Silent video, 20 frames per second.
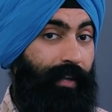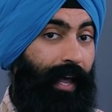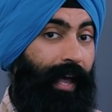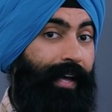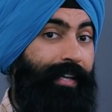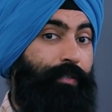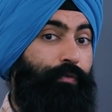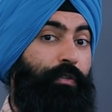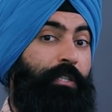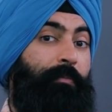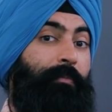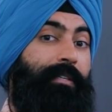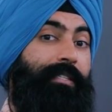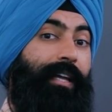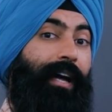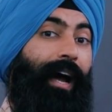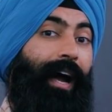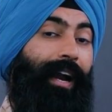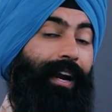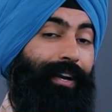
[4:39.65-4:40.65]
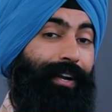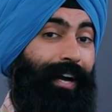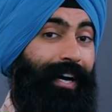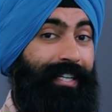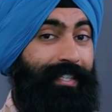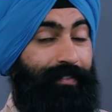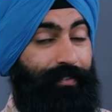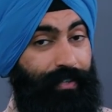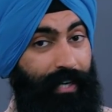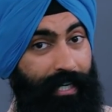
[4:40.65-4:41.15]
gas, which means a higher cost
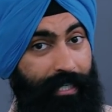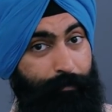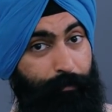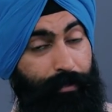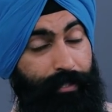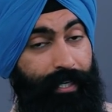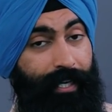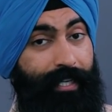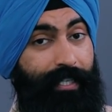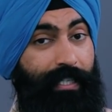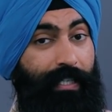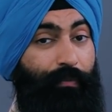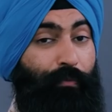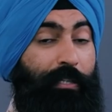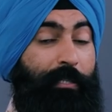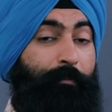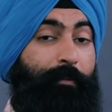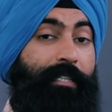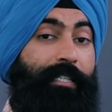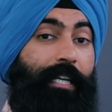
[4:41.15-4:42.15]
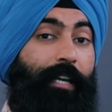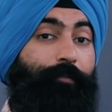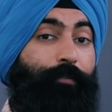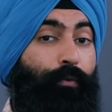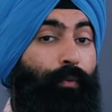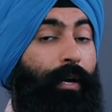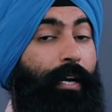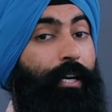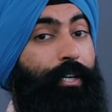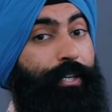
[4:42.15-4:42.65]
cost of transportation, which means if you
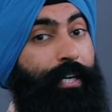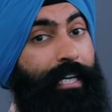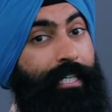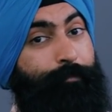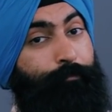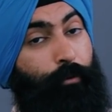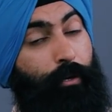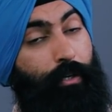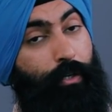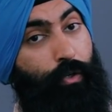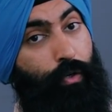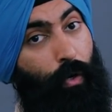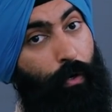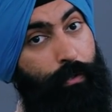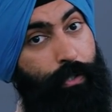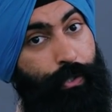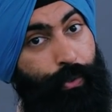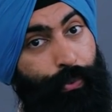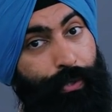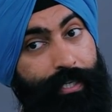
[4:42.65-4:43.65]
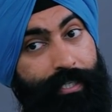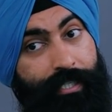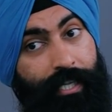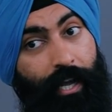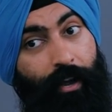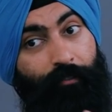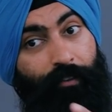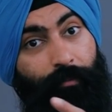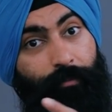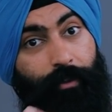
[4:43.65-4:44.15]
want to transport groceries
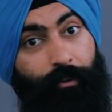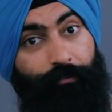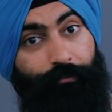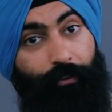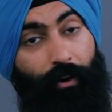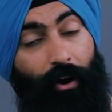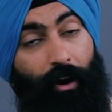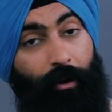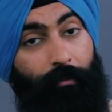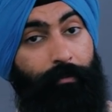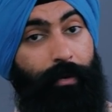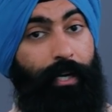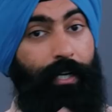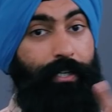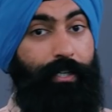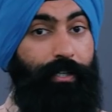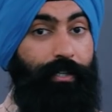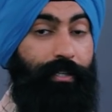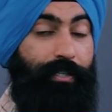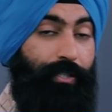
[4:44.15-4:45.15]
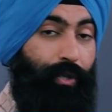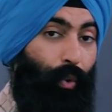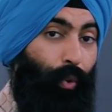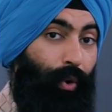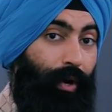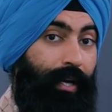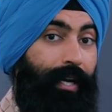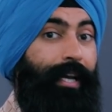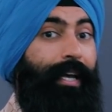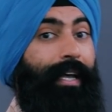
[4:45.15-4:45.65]
from the farm to the
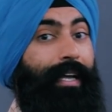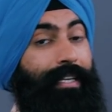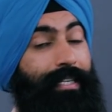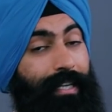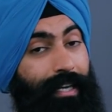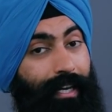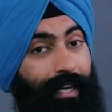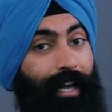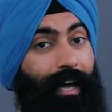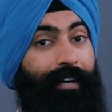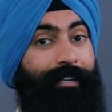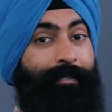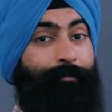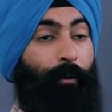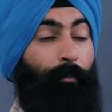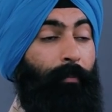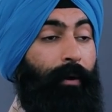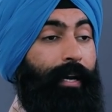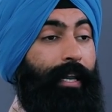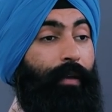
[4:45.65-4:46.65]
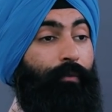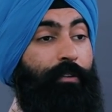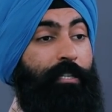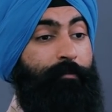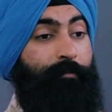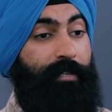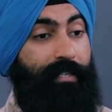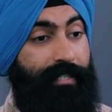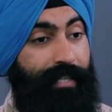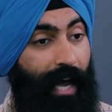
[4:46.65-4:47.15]
store, it's going to cost more money,
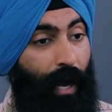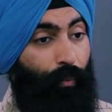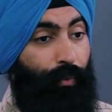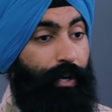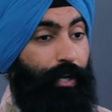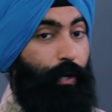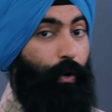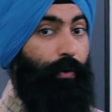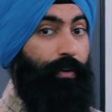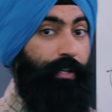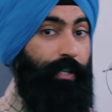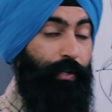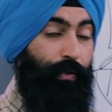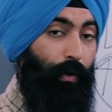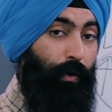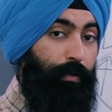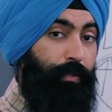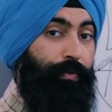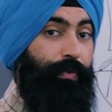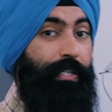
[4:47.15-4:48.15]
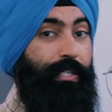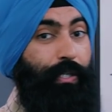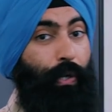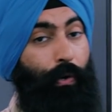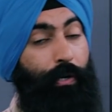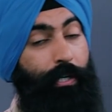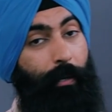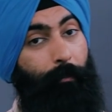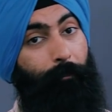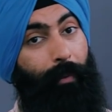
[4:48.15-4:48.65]
which means now when you go to the grocery
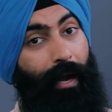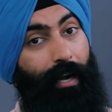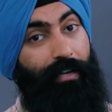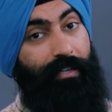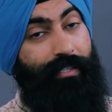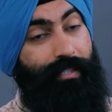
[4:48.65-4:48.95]
store to buy your